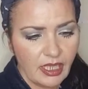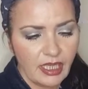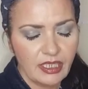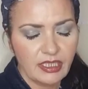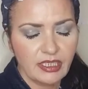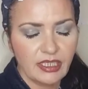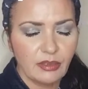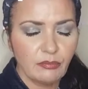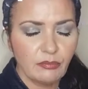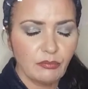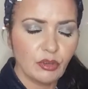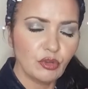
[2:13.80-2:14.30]

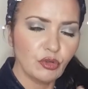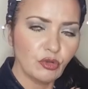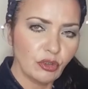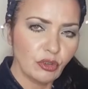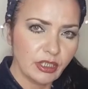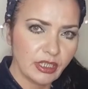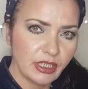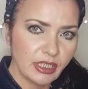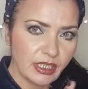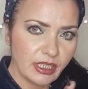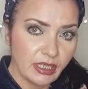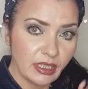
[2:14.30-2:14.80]
and then we're
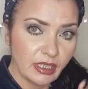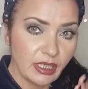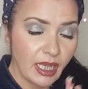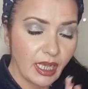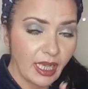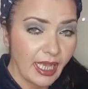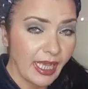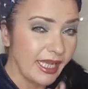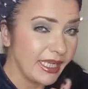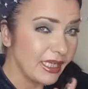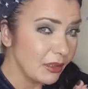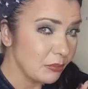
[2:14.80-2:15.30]
going to,
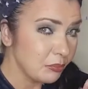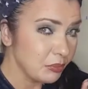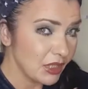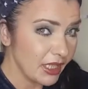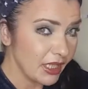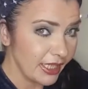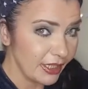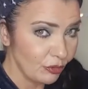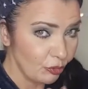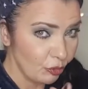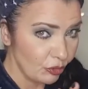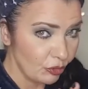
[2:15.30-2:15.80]
I
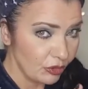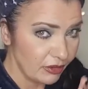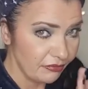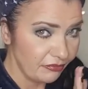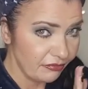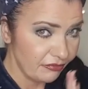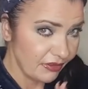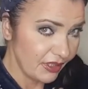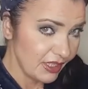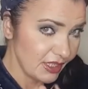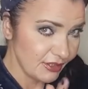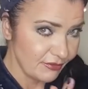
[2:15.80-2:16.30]
apply it on the
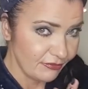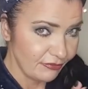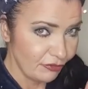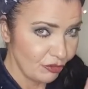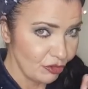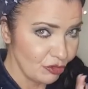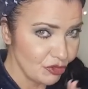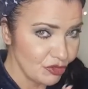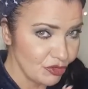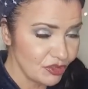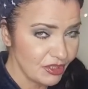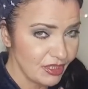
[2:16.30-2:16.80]
face
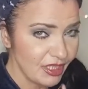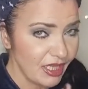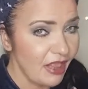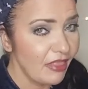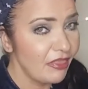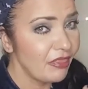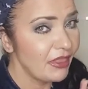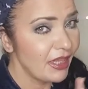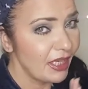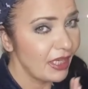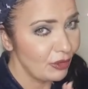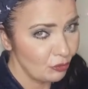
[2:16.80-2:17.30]
first
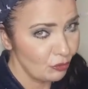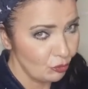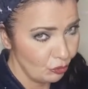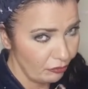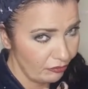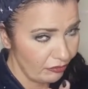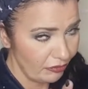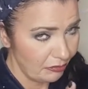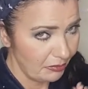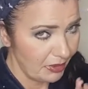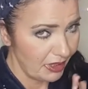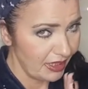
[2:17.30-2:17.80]
and then
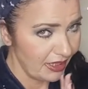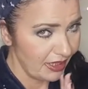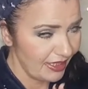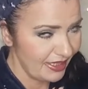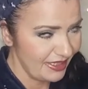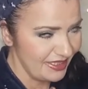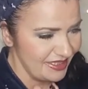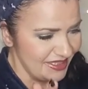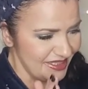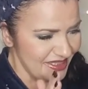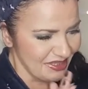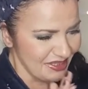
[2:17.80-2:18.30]
over my
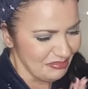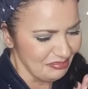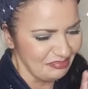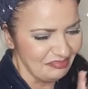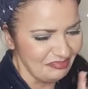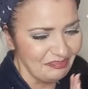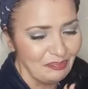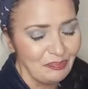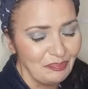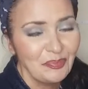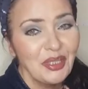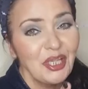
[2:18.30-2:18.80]
eyes.
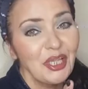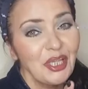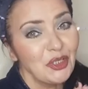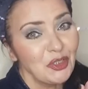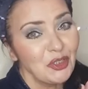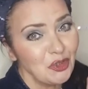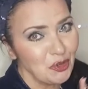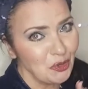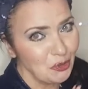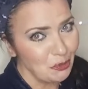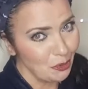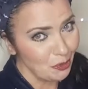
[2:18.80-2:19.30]

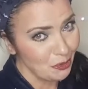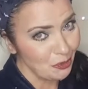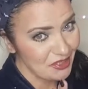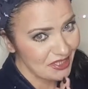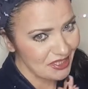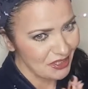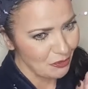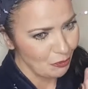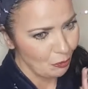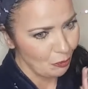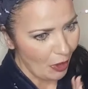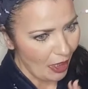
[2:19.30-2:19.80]
You will
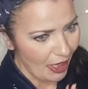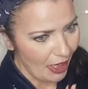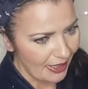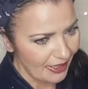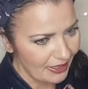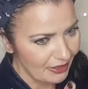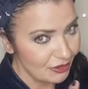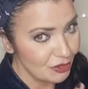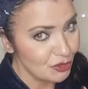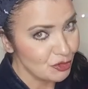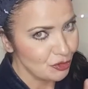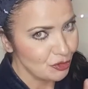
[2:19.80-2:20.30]
see
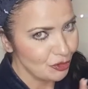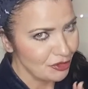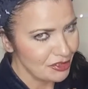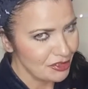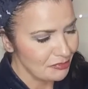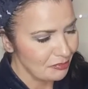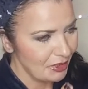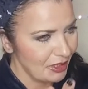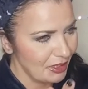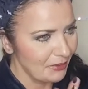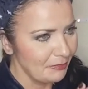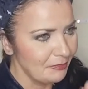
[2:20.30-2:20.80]
why,
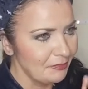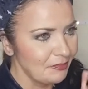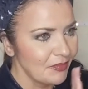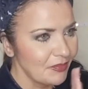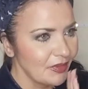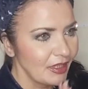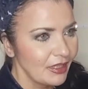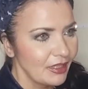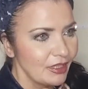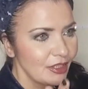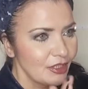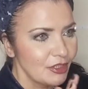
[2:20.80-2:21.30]
trust me.
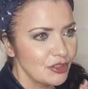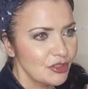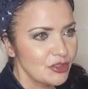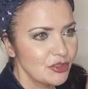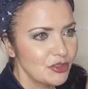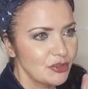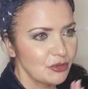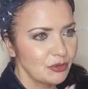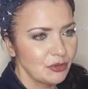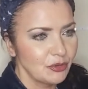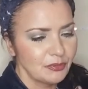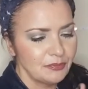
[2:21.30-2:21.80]

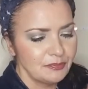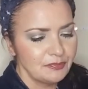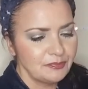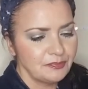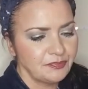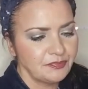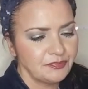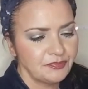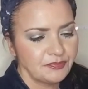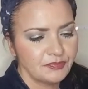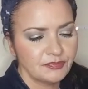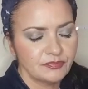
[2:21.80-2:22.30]
So
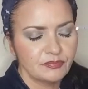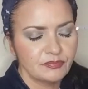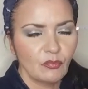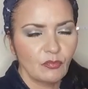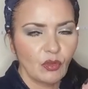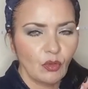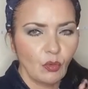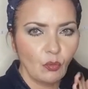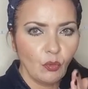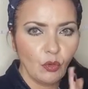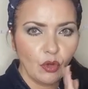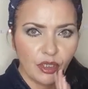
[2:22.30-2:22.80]

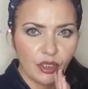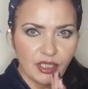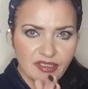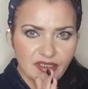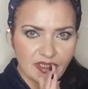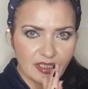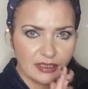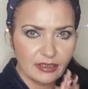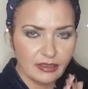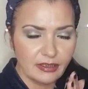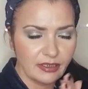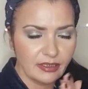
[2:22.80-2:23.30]
what is
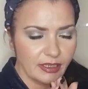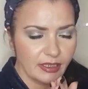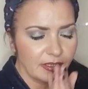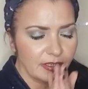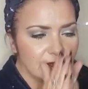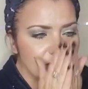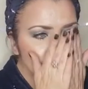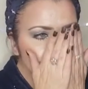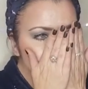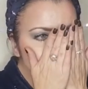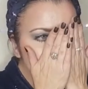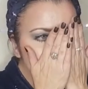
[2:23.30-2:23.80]
in
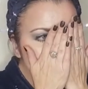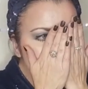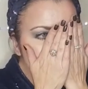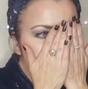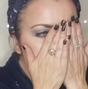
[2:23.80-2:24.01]
this?